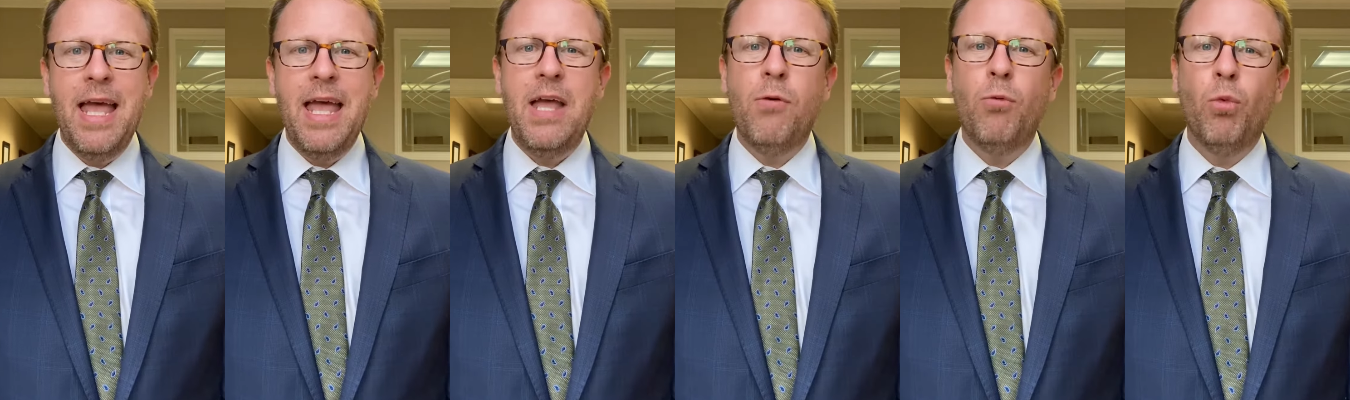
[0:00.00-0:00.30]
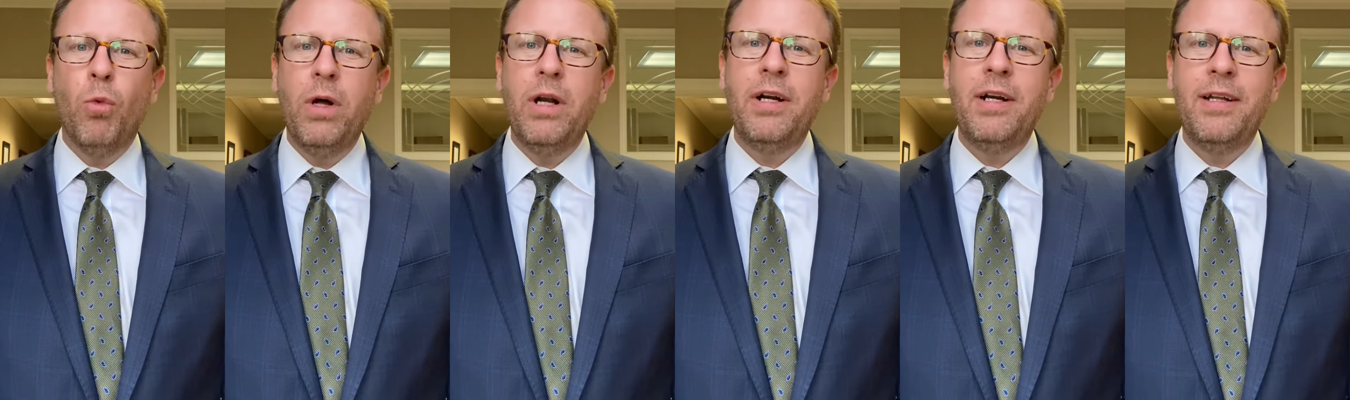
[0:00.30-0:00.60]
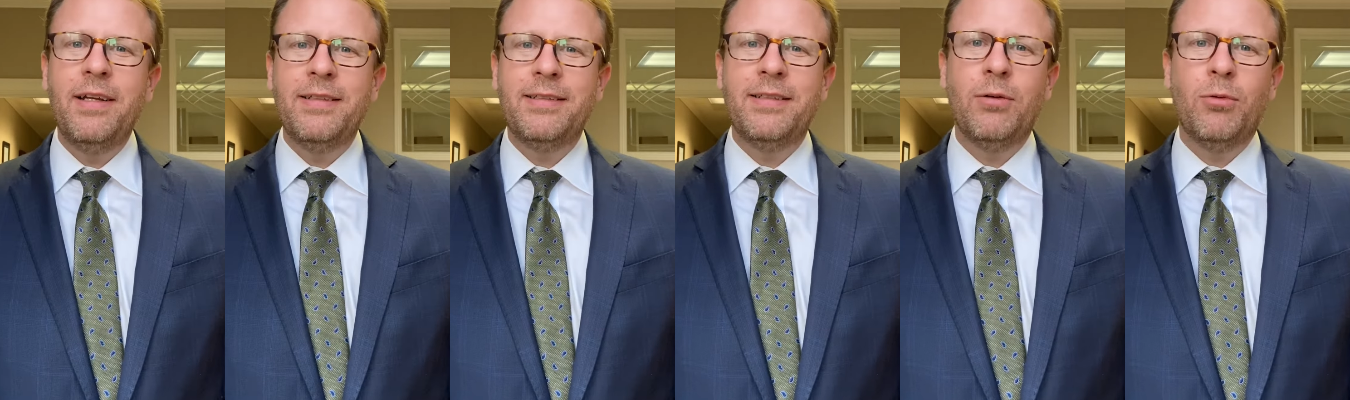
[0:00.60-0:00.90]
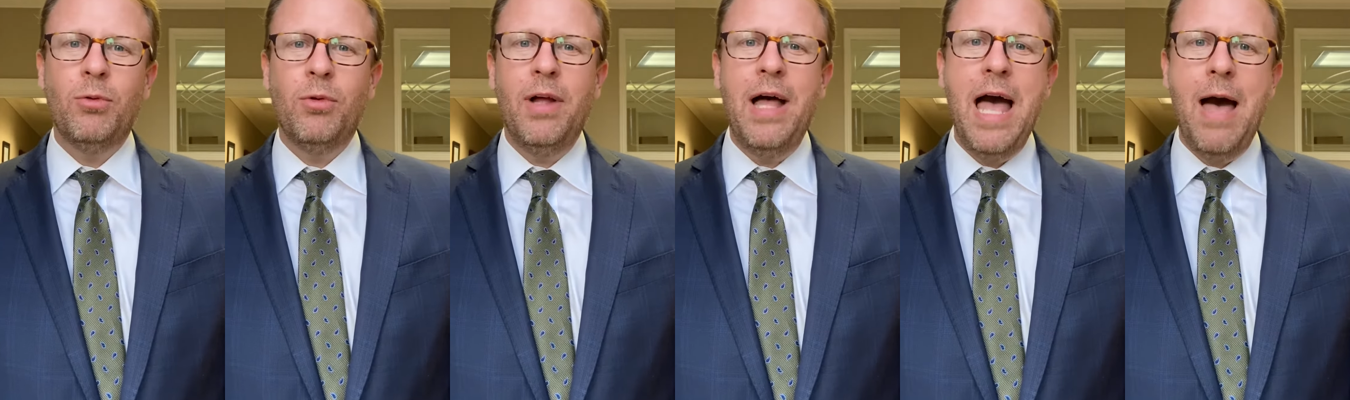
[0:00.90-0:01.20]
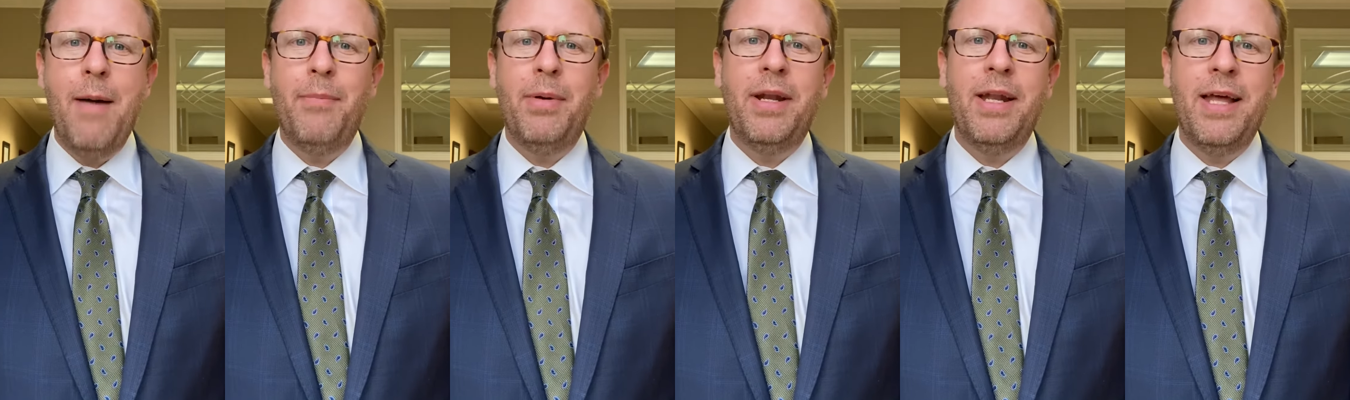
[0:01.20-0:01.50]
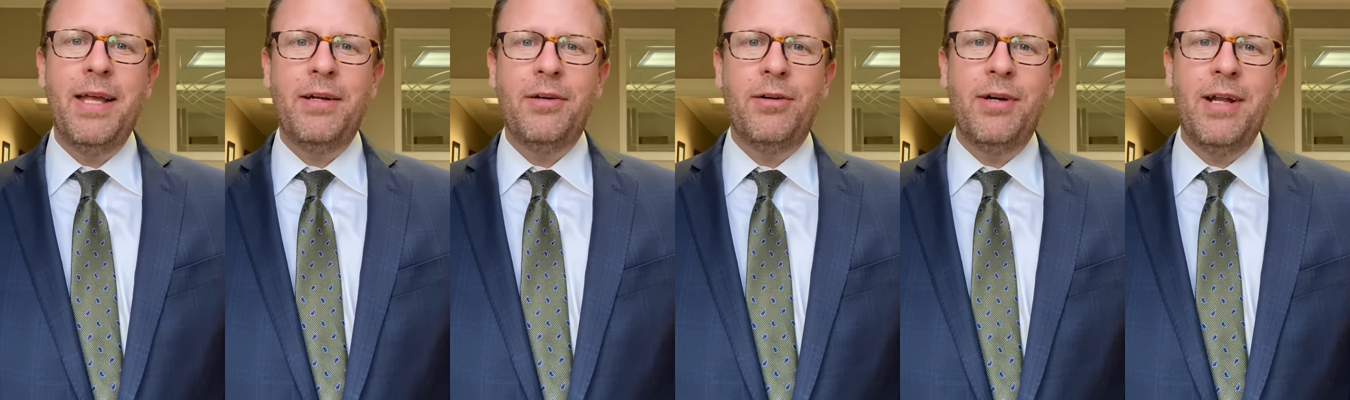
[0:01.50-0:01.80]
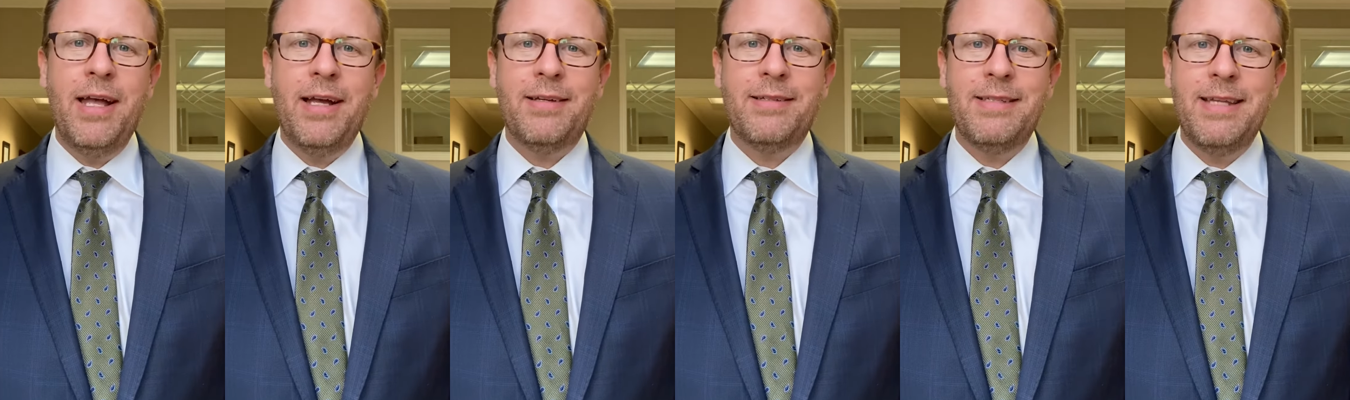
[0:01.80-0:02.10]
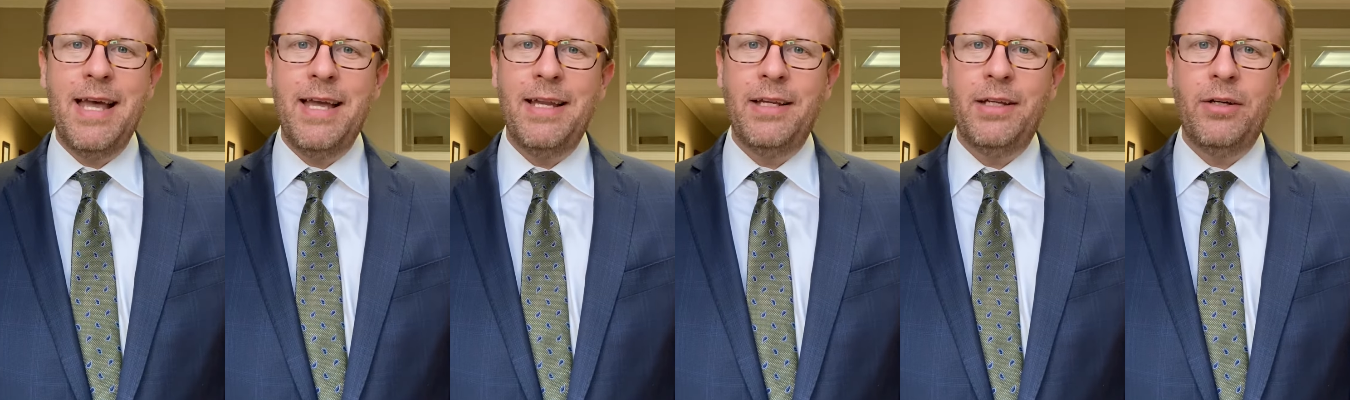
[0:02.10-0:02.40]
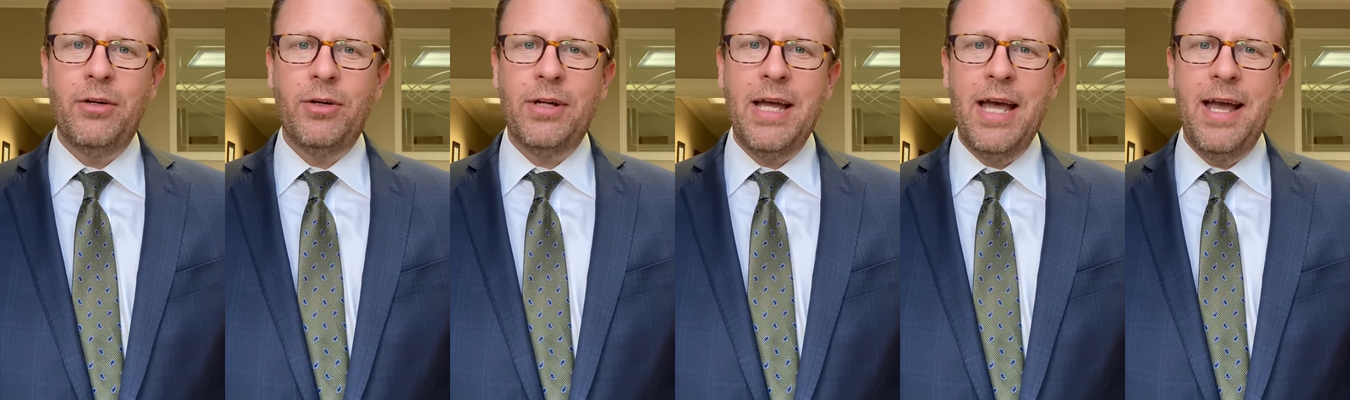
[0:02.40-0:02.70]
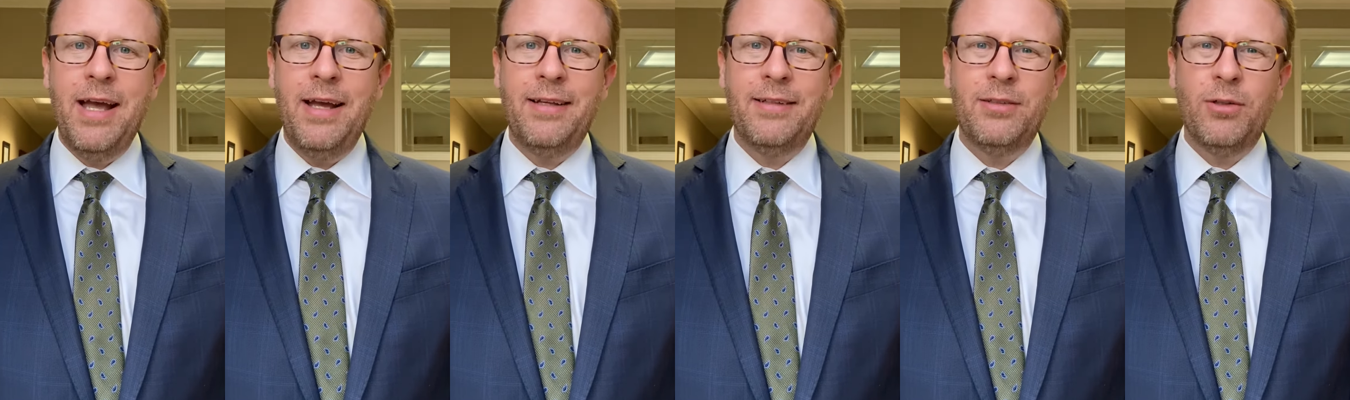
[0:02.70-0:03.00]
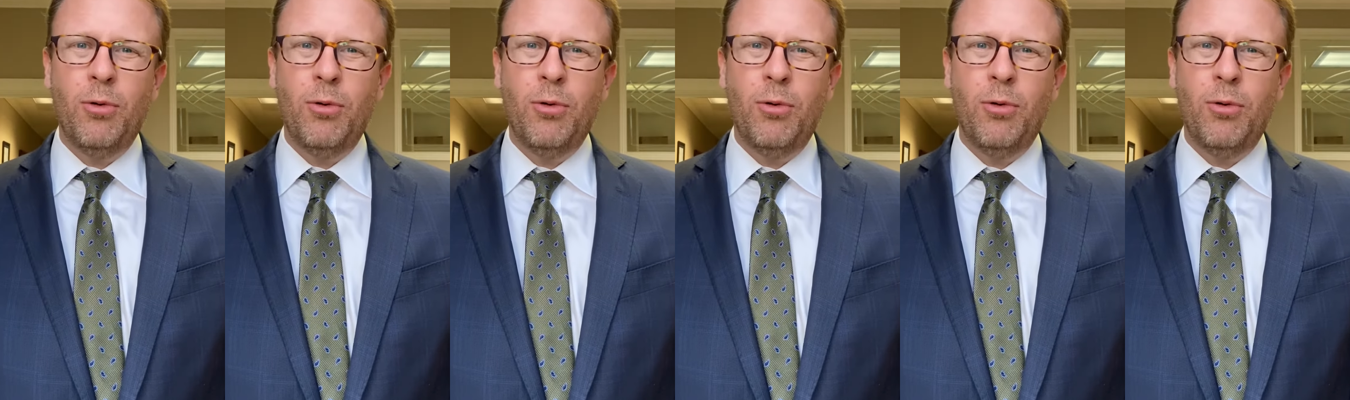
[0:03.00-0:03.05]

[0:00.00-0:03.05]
and what it is that will happen at your next date in your case,